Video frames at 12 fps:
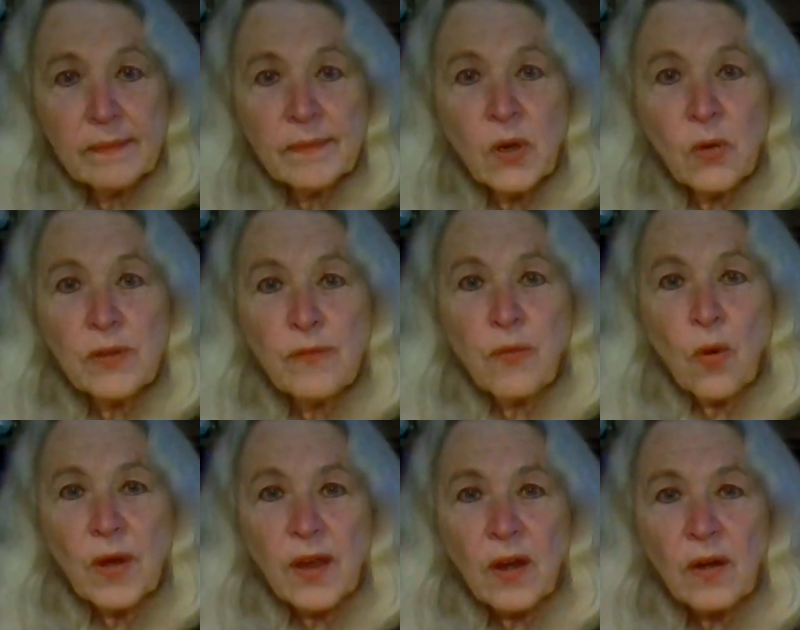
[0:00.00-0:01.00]
There are only 4
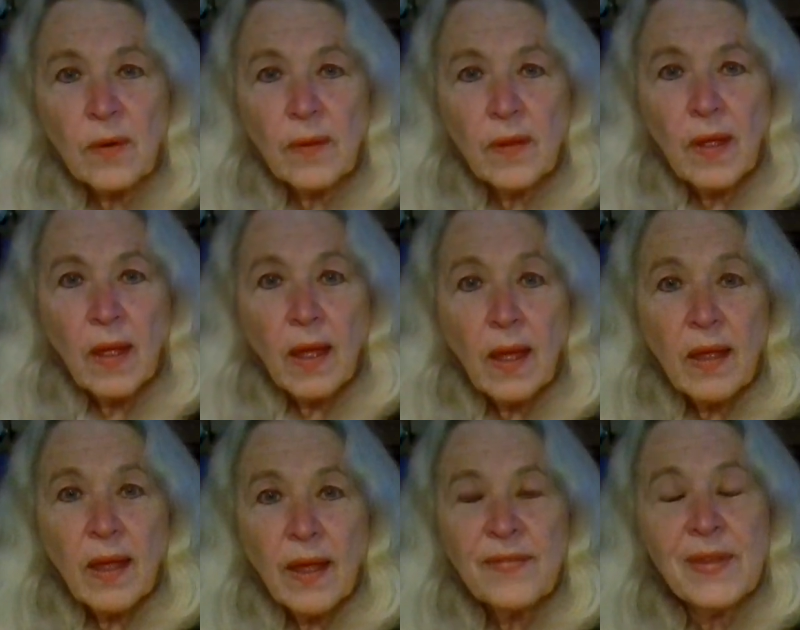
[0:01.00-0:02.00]
here.
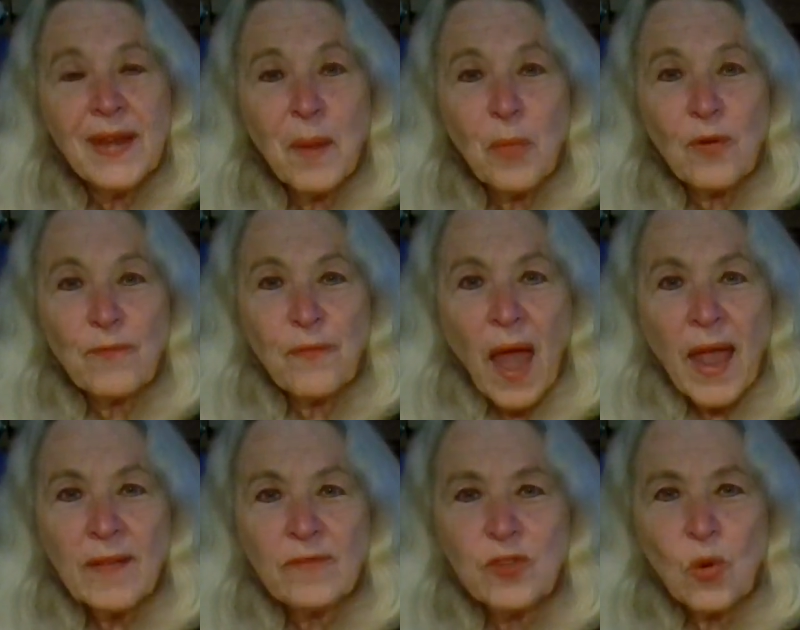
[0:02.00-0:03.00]
The number
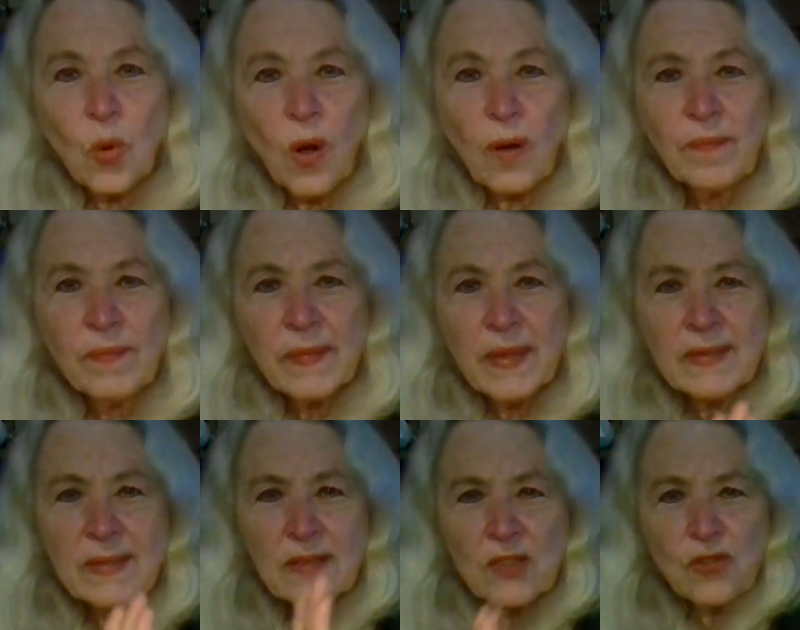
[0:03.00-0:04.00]
5 door is
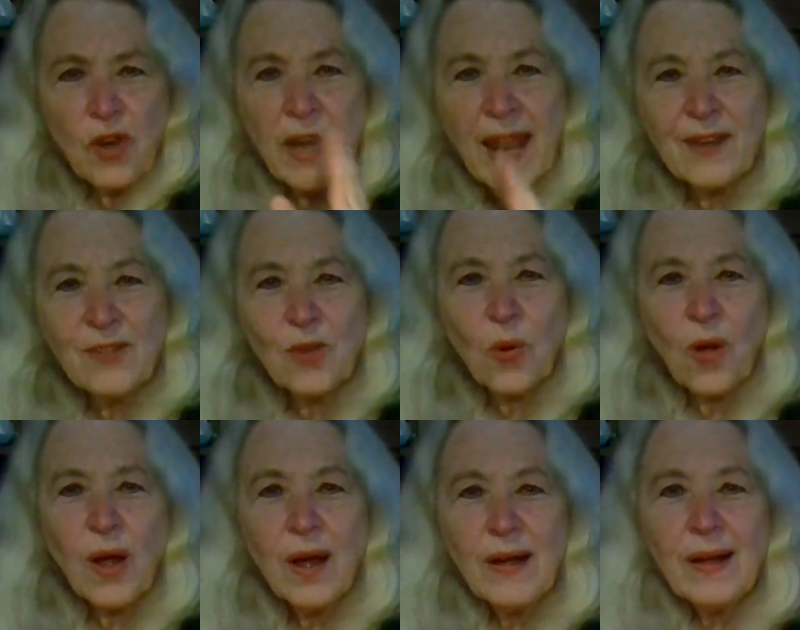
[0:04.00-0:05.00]
the straight ahead door,
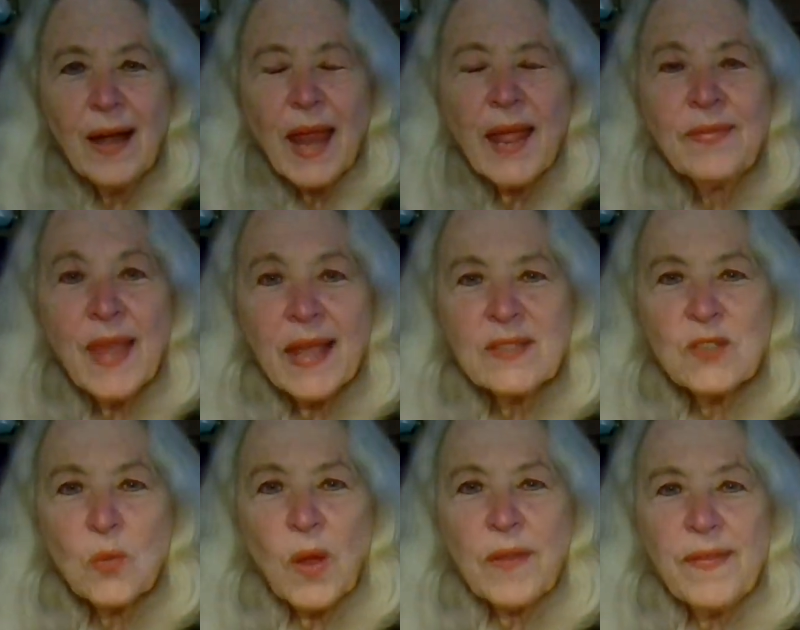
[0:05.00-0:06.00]
and that's
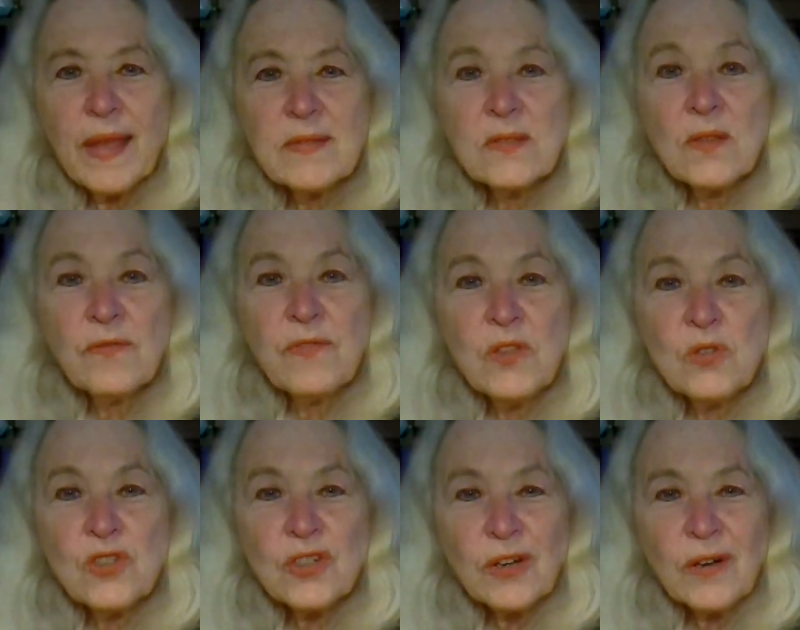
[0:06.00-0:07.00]
the one that's the
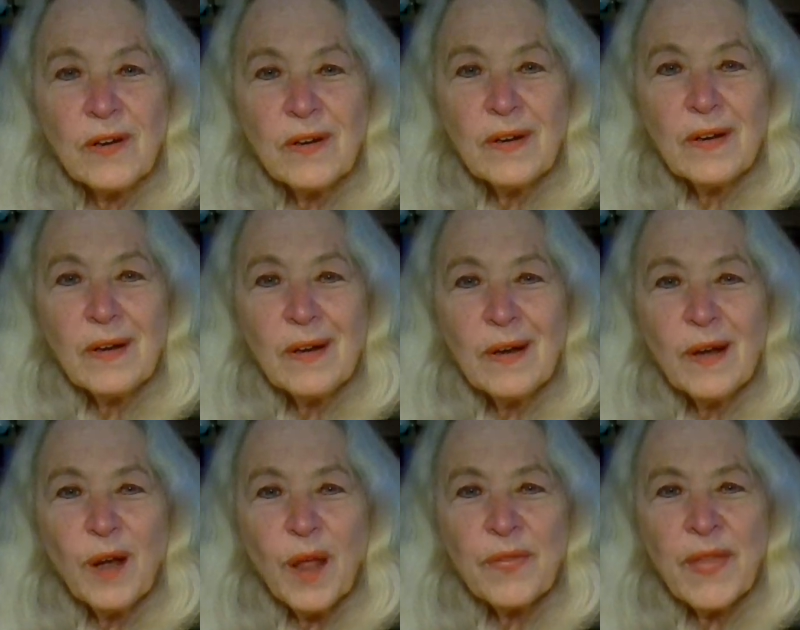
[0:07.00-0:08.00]
future.
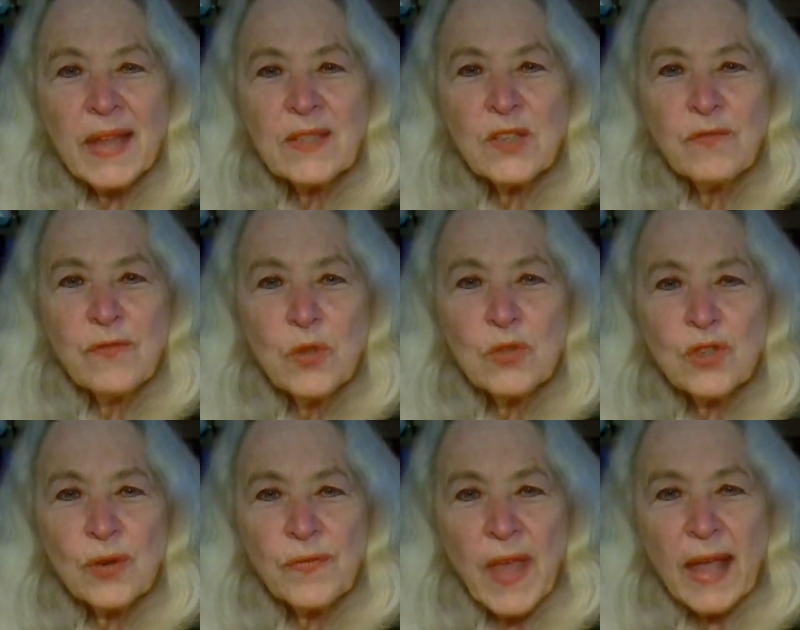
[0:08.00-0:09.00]
That's the
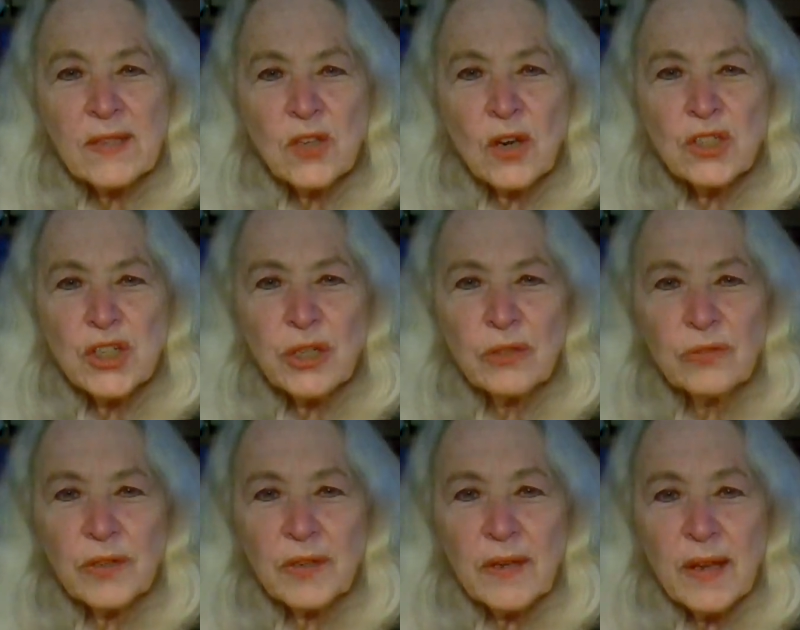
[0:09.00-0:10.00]
future. That's our
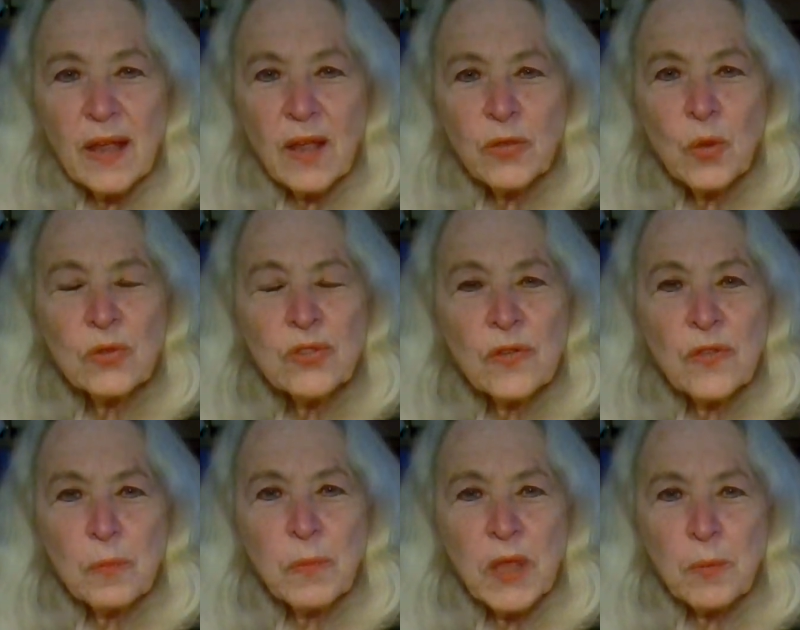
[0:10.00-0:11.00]
children. Those are
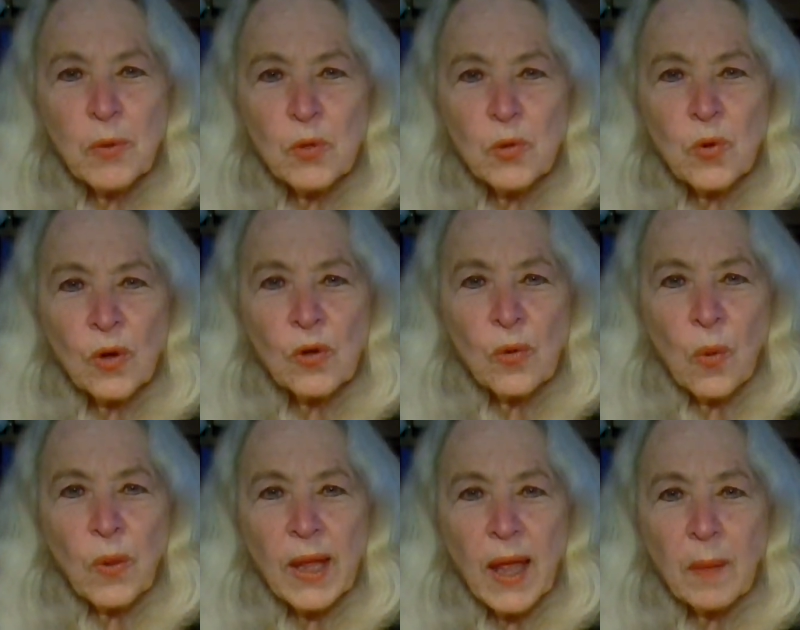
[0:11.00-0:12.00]
the people who are
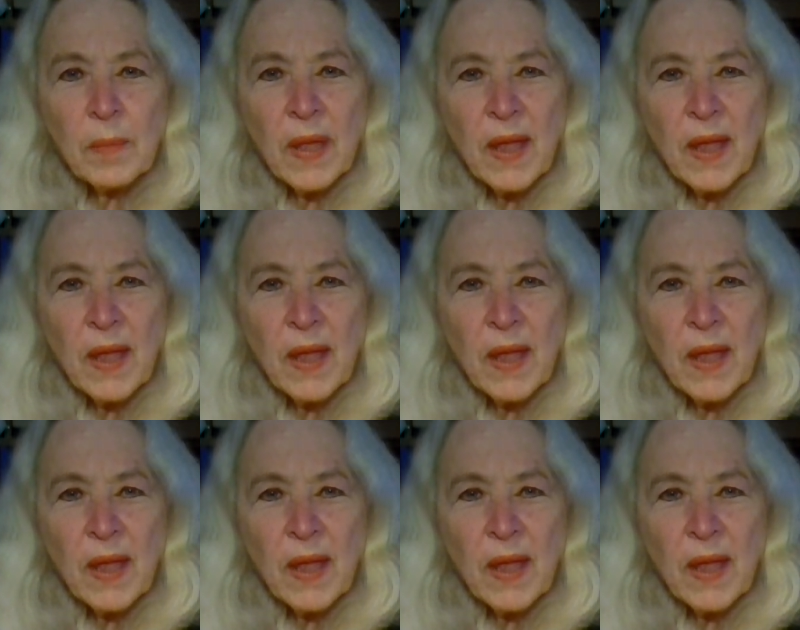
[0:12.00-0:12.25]
growing up.